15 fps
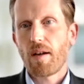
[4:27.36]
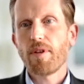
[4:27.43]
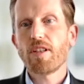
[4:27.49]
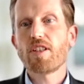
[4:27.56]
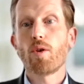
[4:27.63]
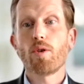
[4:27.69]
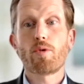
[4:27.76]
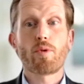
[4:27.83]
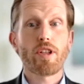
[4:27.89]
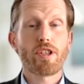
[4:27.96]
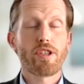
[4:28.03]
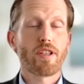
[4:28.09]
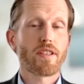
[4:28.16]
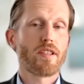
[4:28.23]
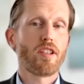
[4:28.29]
I mean, it's a good
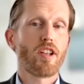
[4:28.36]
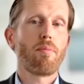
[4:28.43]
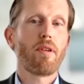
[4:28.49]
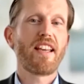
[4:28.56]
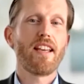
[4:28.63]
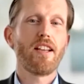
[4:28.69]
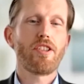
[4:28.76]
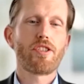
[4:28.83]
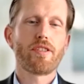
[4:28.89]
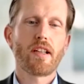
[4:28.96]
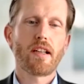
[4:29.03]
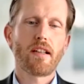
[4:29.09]
question. It's an obligation.